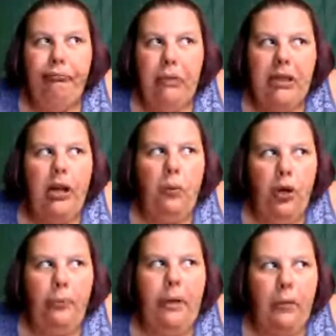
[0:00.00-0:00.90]
But there
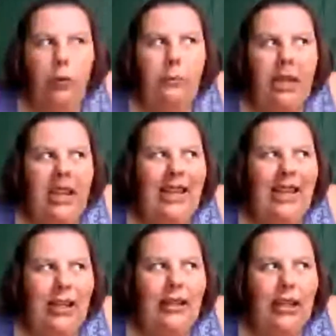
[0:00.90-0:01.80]
will be one by the
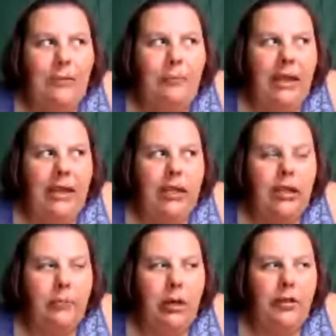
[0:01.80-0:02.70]
end
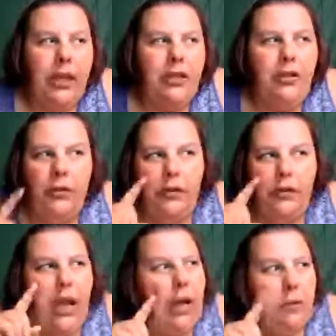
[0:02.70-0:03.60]
of the month. I do know that.